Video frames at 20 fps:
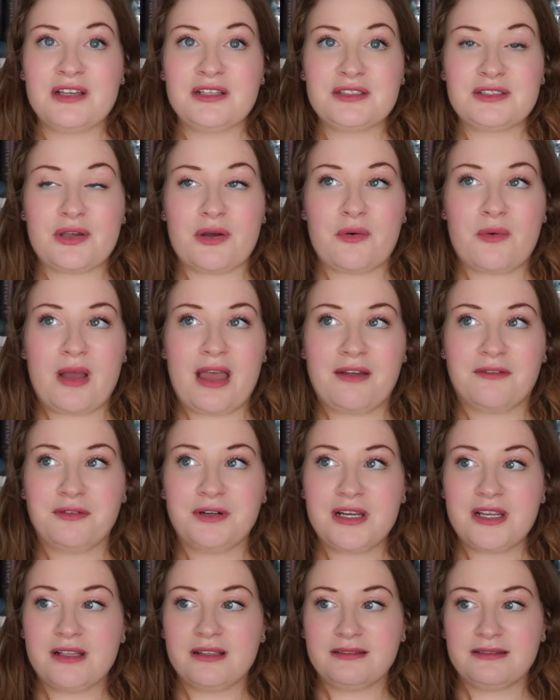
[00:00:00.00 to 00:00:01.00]
So
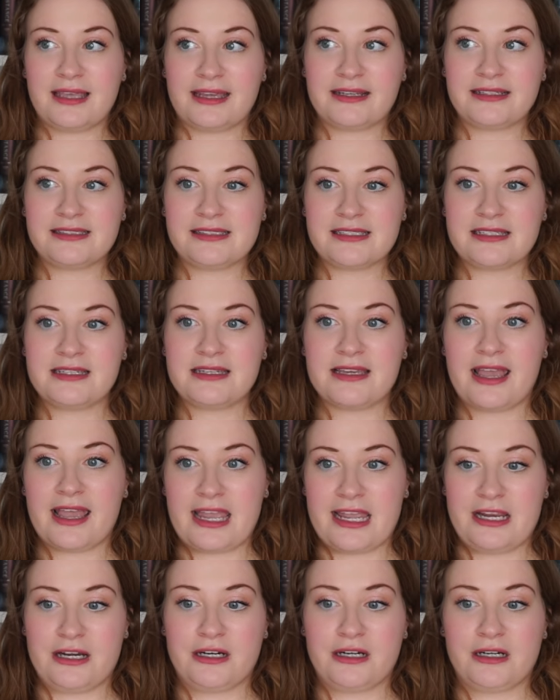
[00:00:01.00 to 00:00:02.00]
every legacy
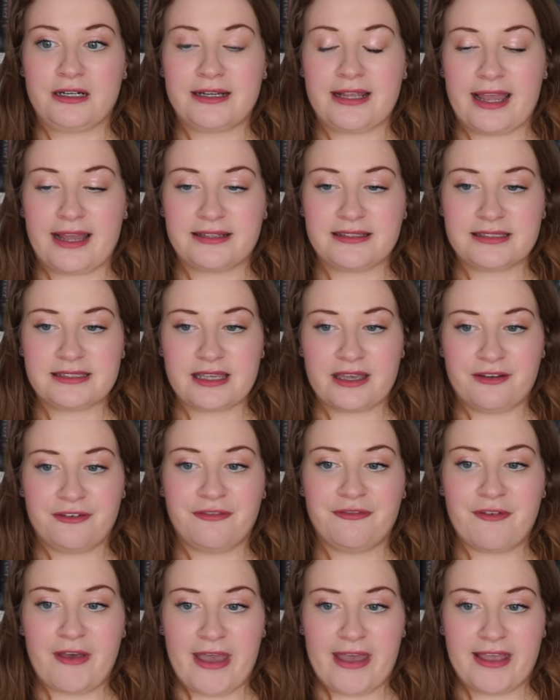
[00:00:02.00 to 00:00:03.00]
heir gets a
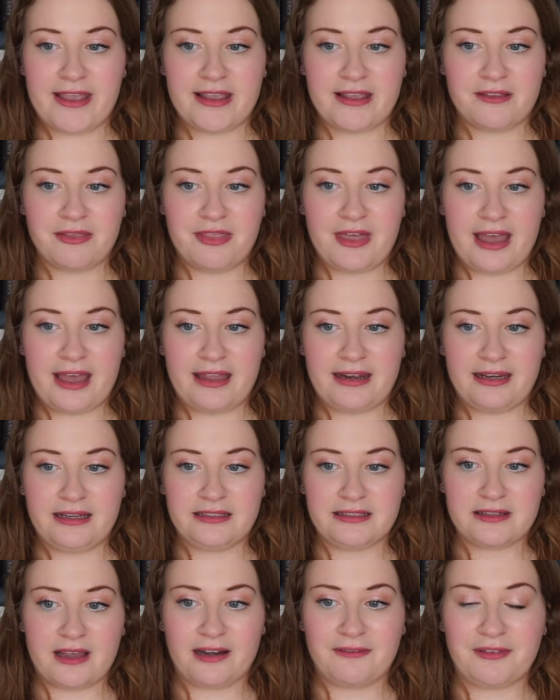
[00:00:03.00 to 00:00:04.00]
Fae that
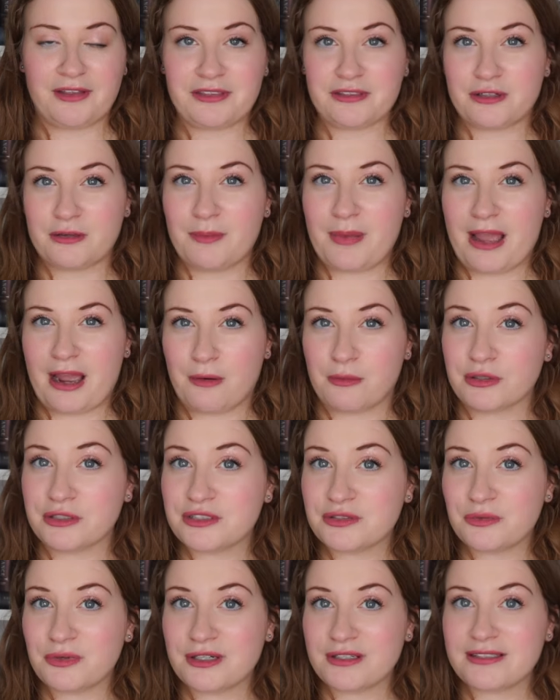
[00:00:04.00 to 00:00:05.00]
is kind of like their power
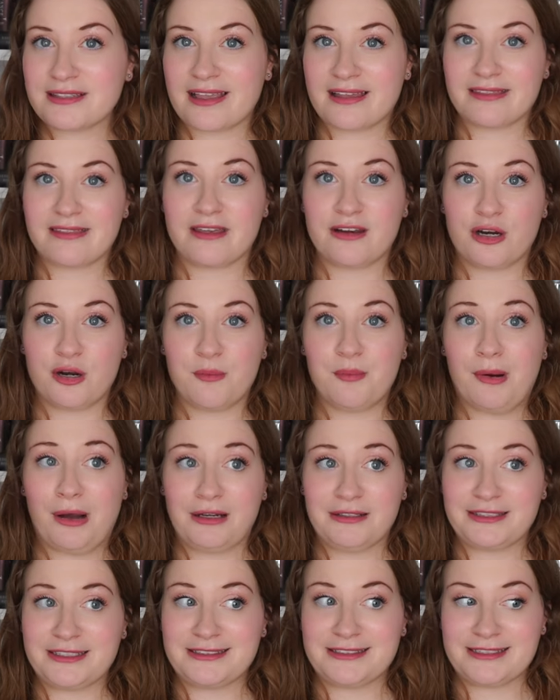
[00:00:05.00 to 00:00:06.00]
source, and they are
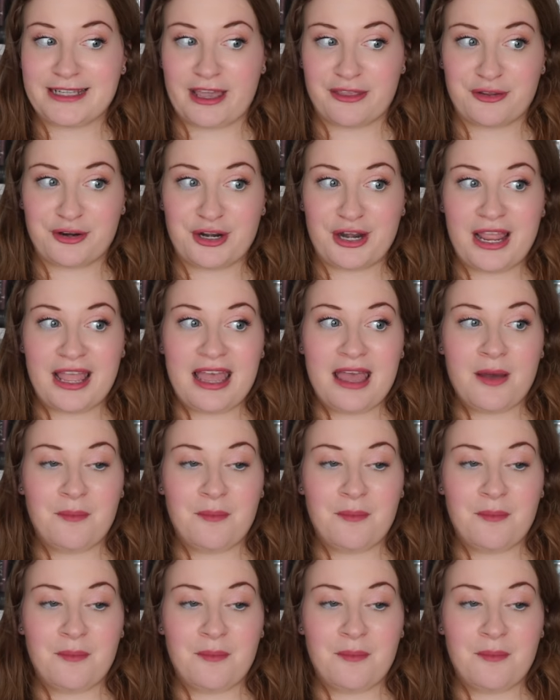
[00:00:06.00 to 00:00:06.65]
bonded together.